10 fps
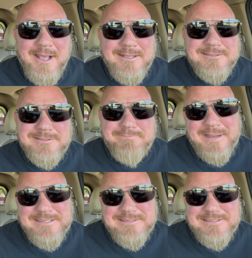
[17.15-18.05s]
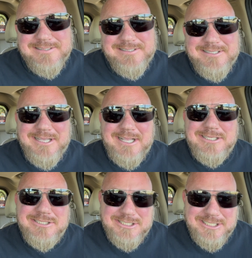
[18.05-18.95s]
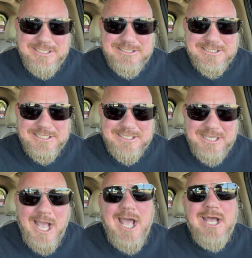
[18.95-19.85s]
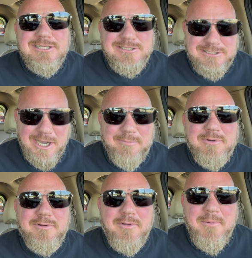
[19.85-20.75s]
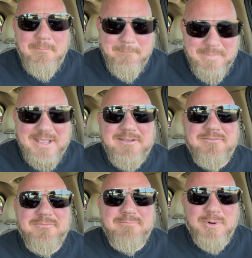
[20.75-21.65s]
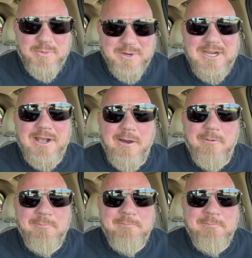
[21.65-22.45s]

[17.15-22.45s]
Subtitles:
Spicy, cheesy, double beef burrito.